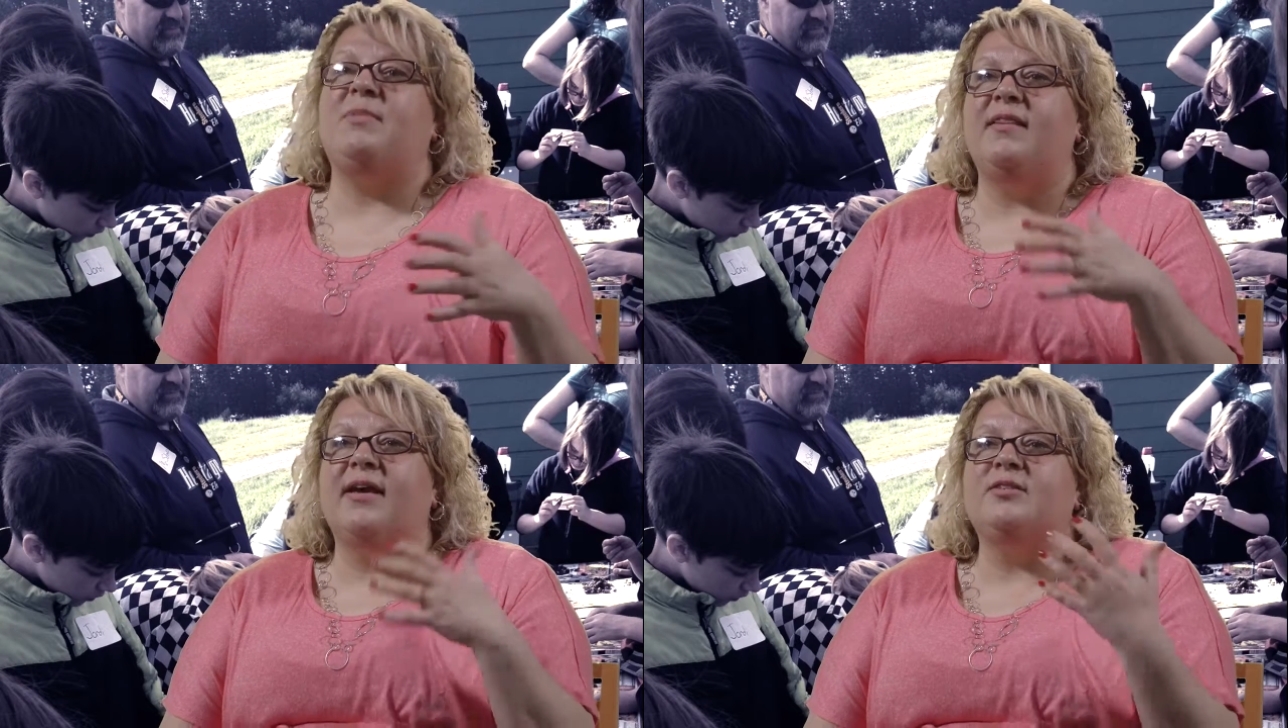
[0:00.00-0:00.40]
I
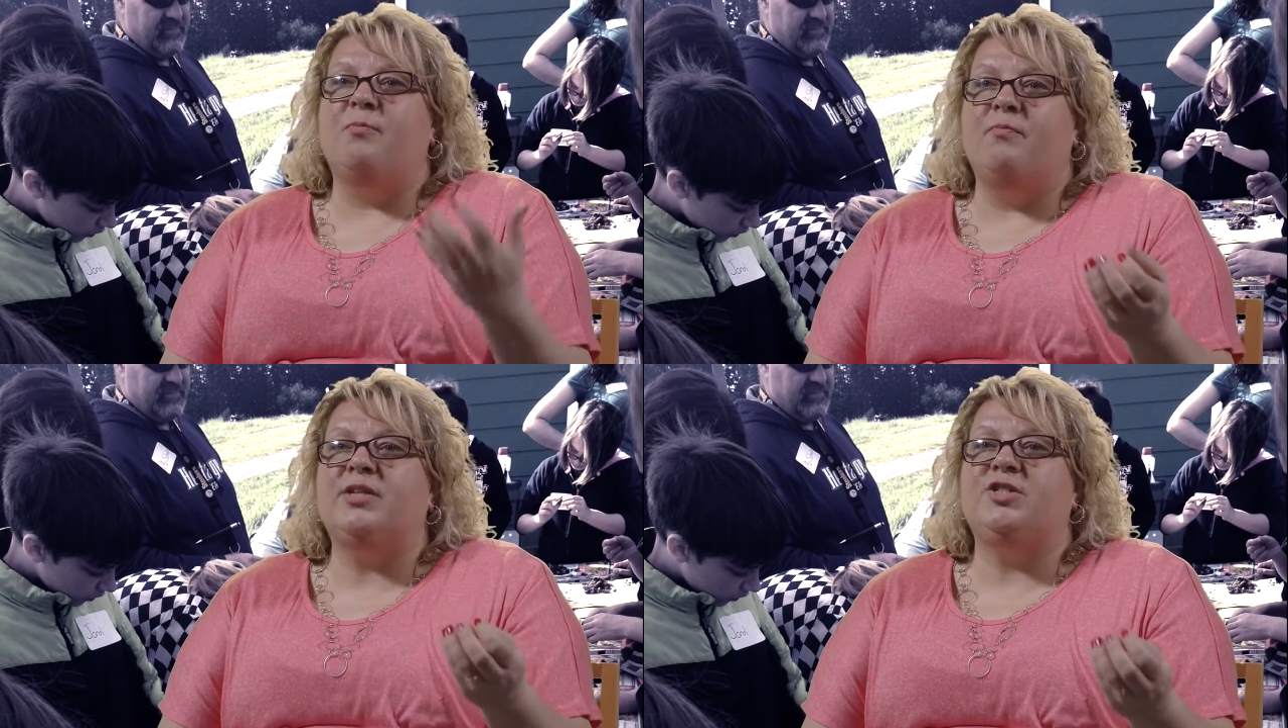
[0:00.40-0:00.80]
mean, that's
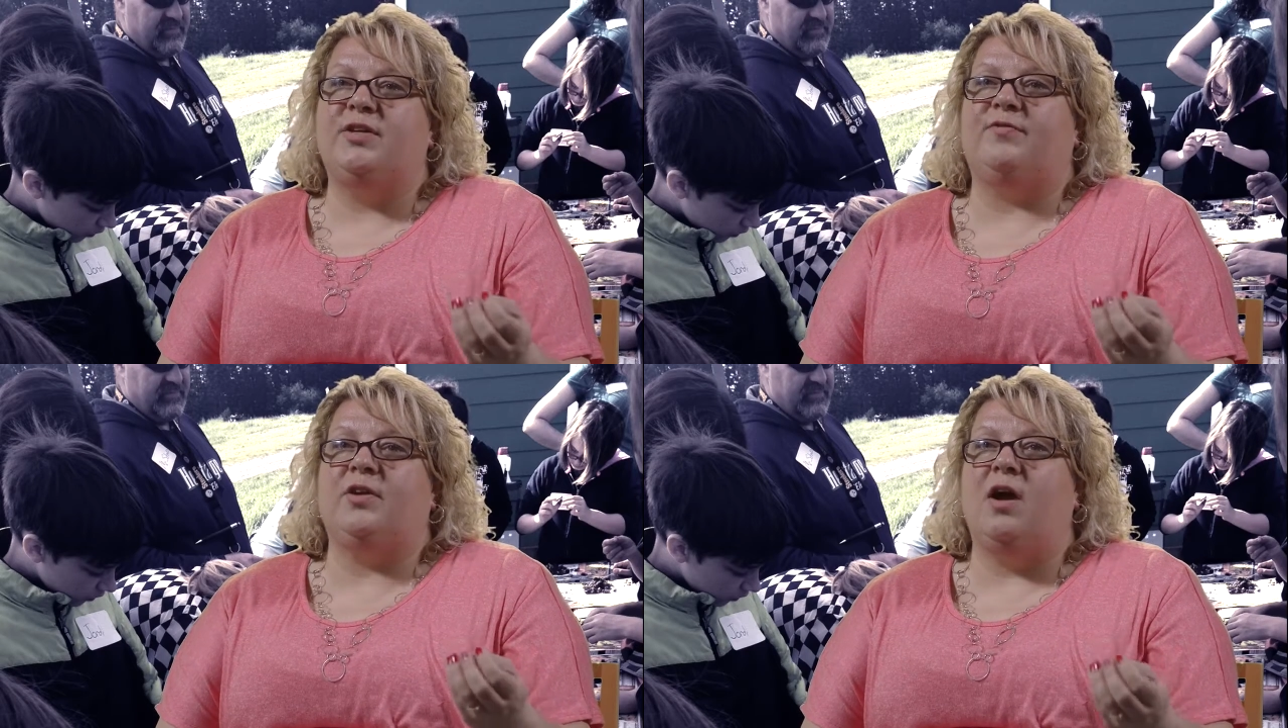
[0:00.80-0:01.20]
a much
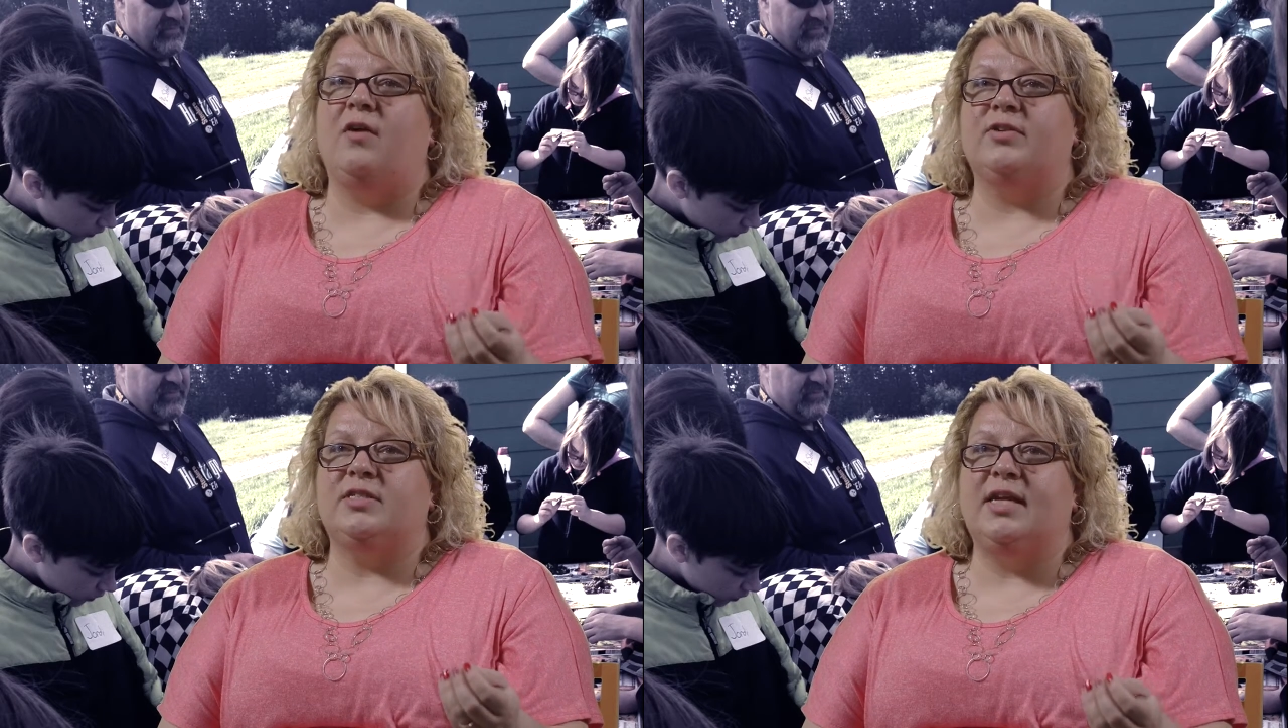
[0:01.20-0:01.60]
different
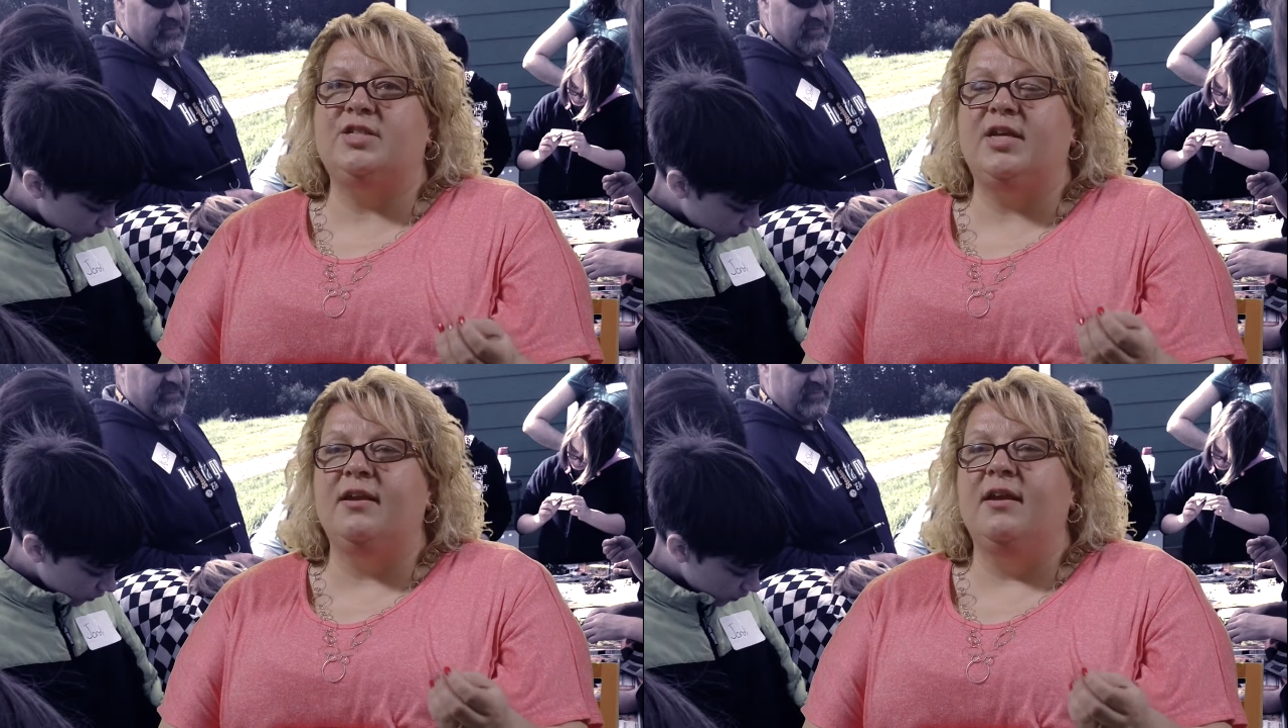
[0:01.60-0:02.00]

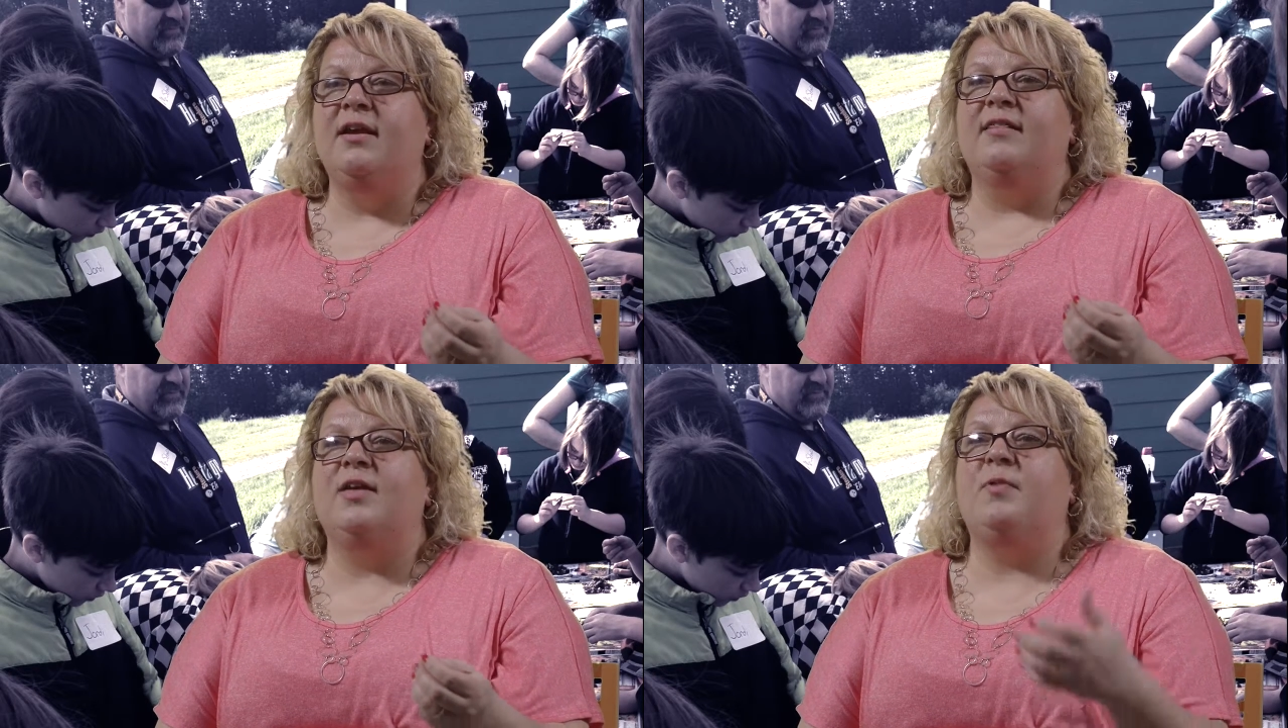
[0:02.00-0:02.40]
conversation
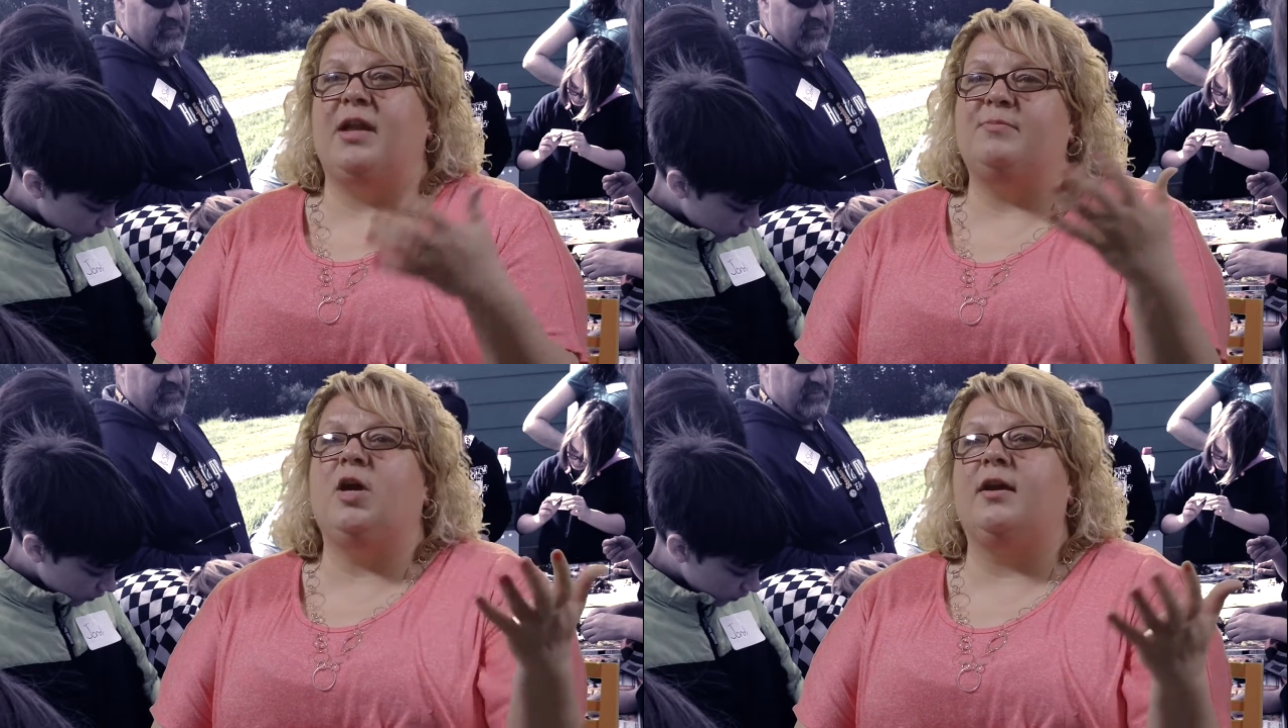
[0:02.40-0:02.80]
than
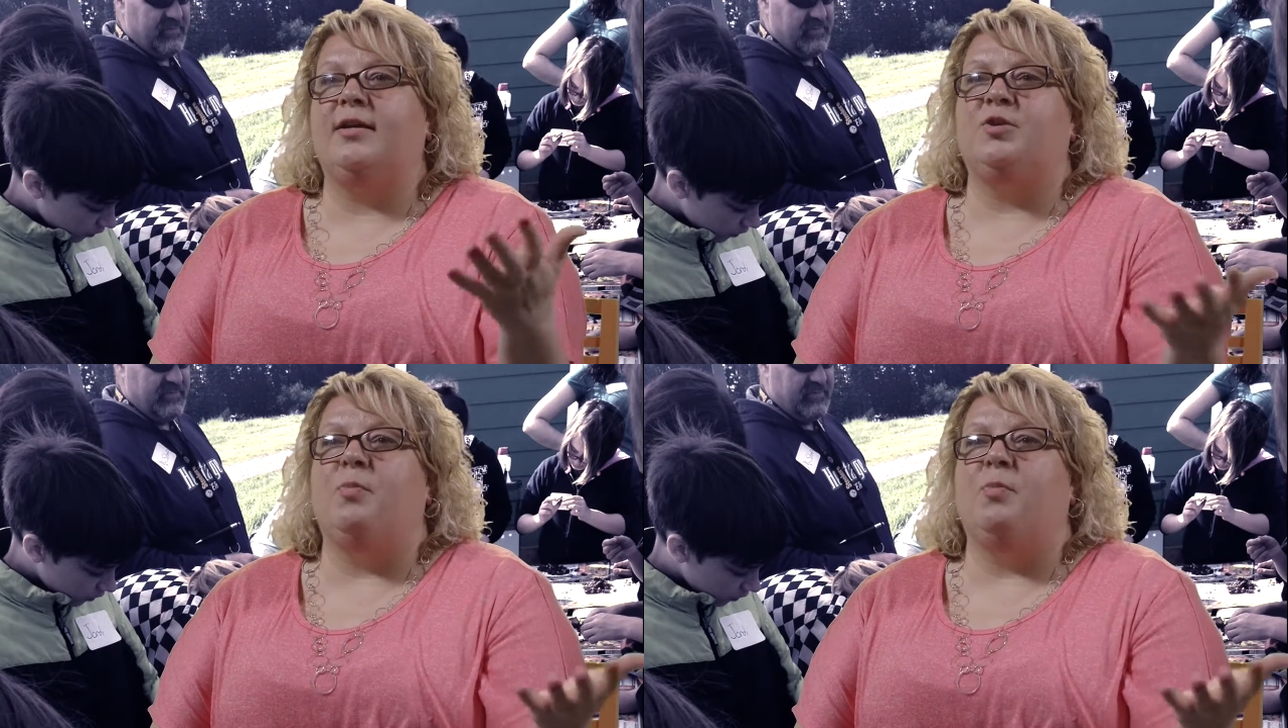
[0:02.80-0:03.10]
when I'm talking to